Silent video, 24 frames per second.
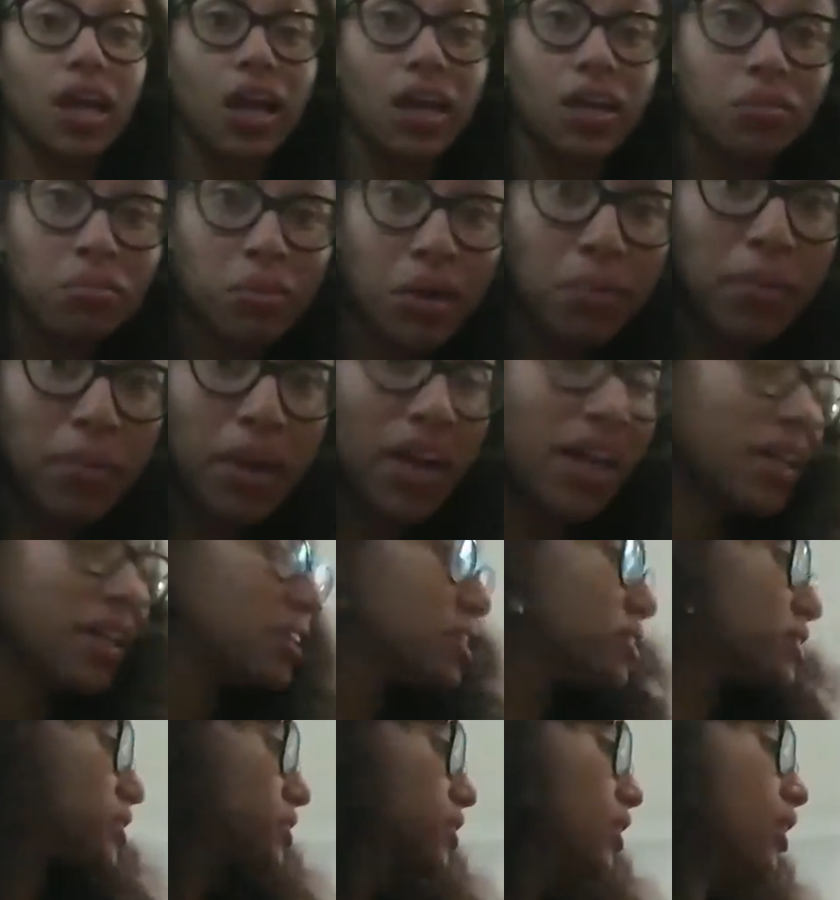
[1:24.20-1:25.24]
out of my
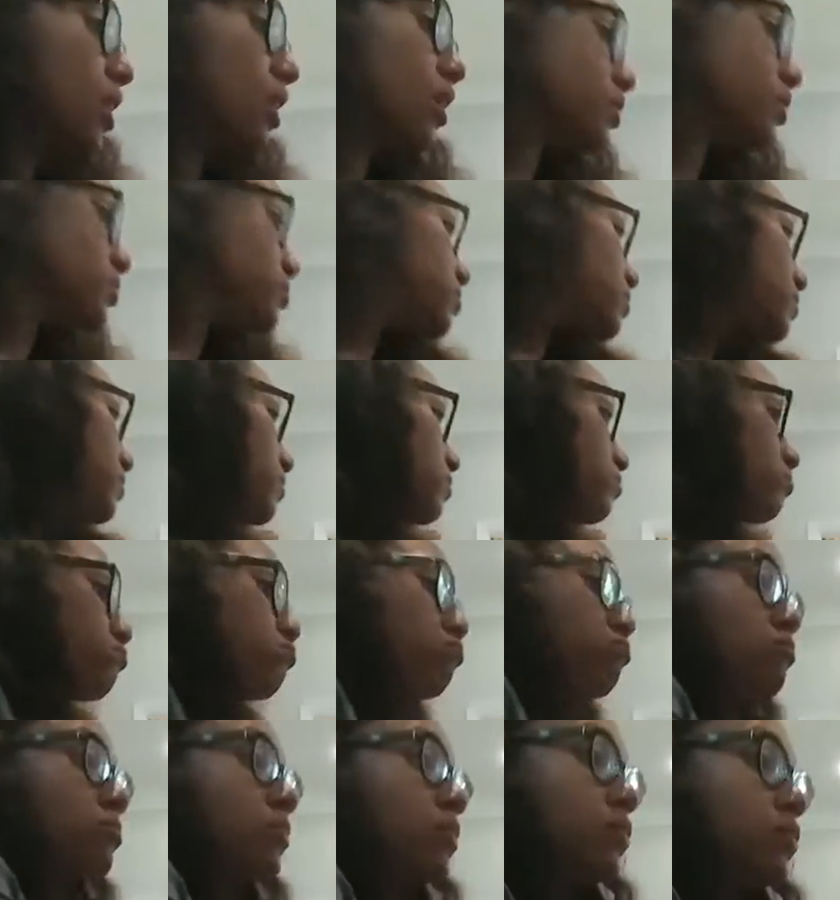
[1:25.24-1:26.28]
mind um,
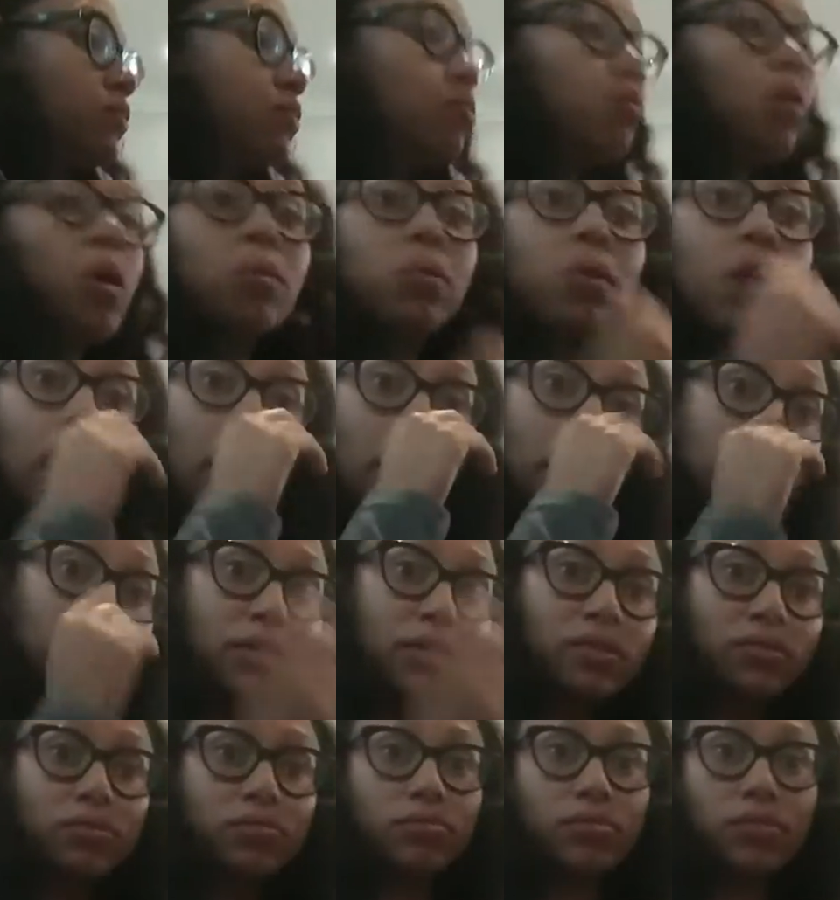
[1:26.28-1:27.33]
for what will
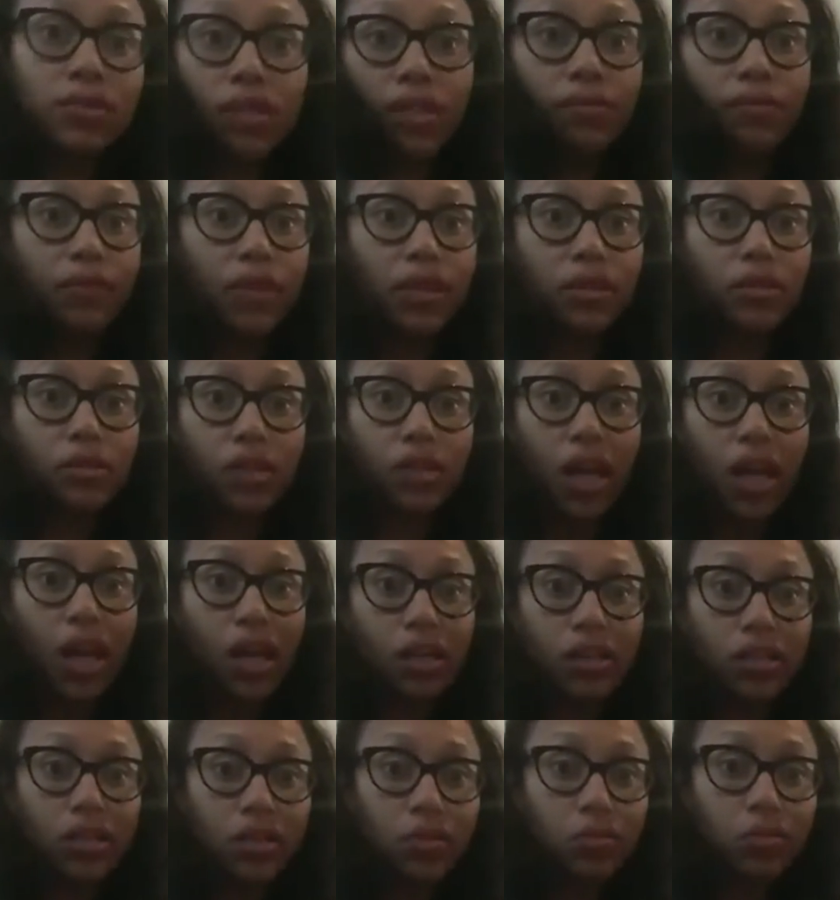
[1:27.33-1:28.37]
happen if either
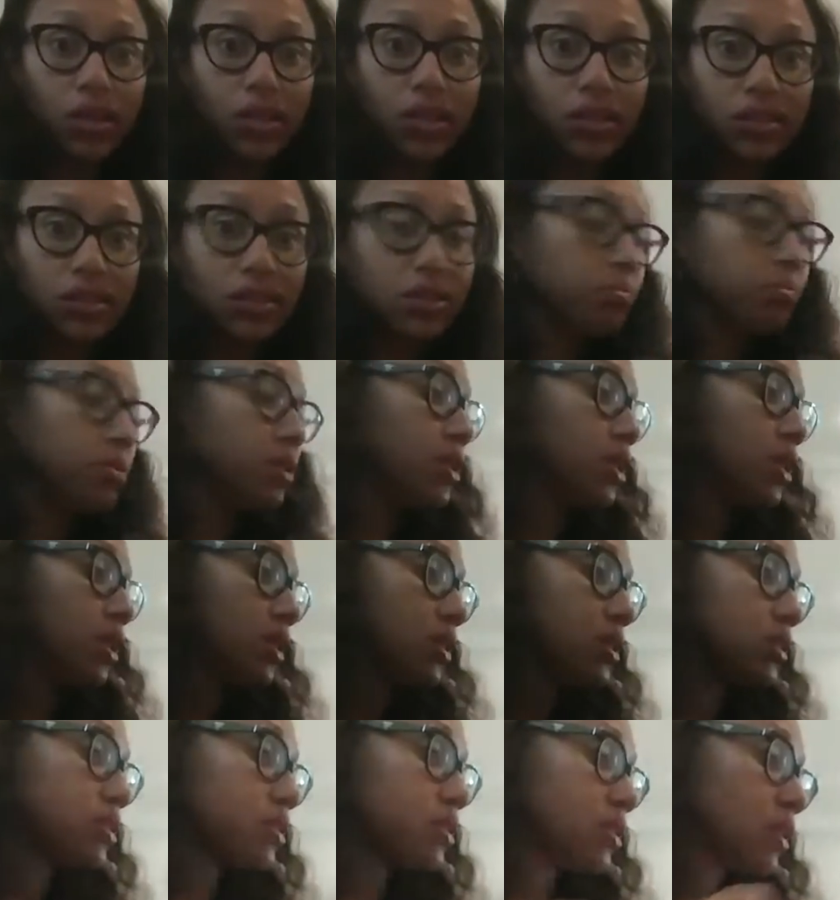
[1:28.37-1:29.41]
candidate wins,
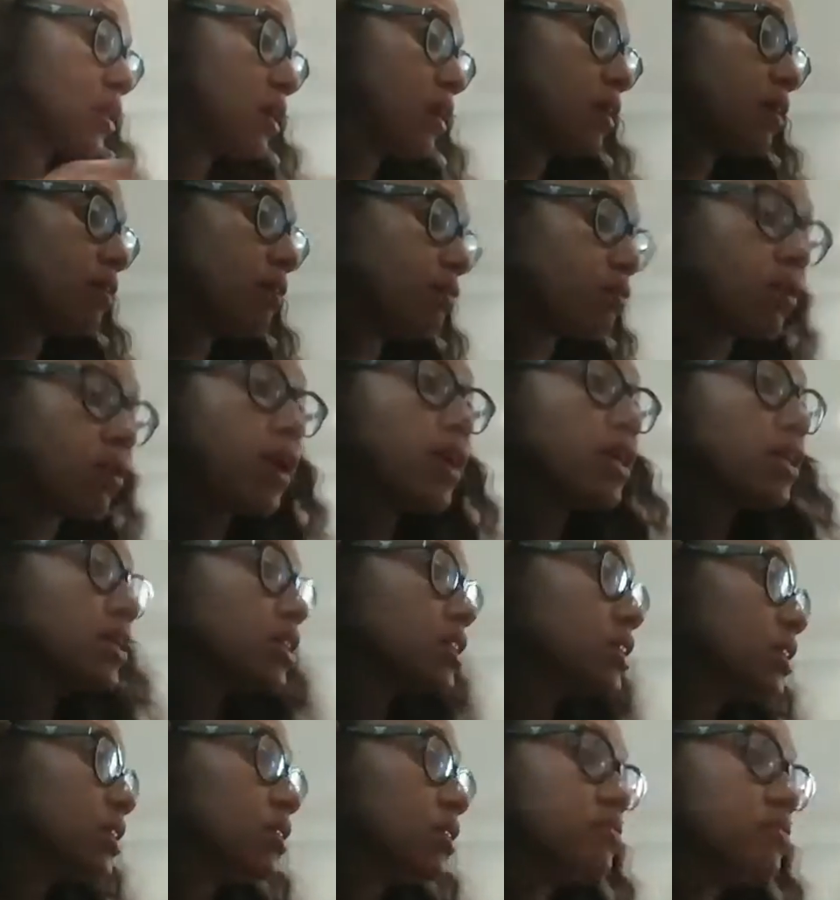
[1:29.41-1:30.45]
because,
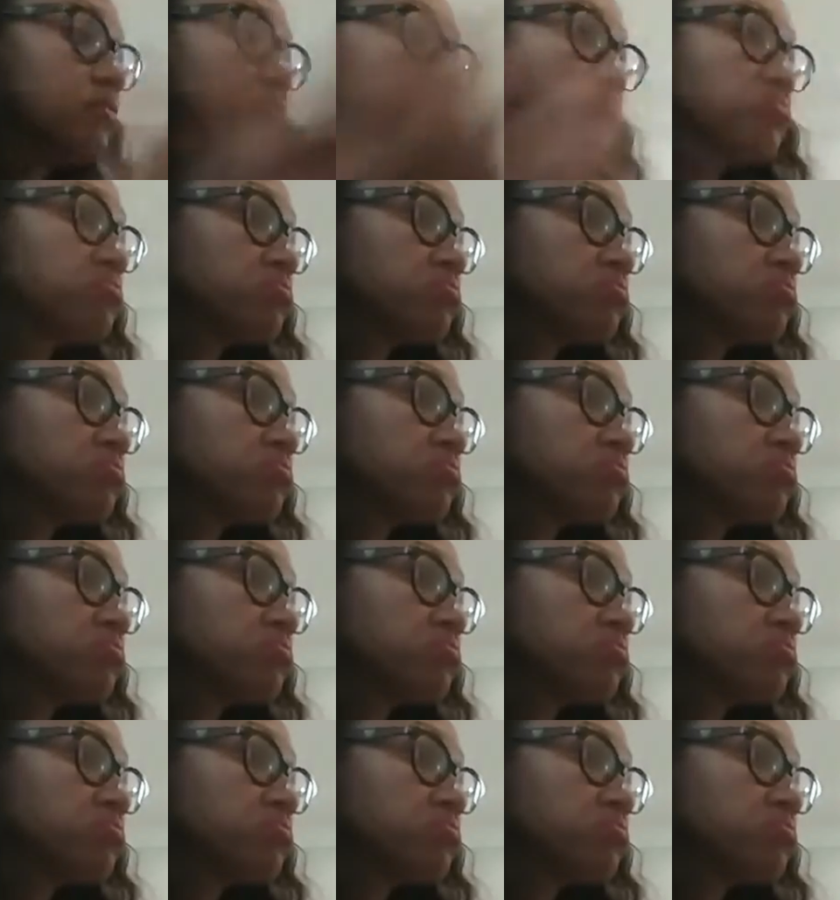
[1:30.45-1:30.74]
frankly,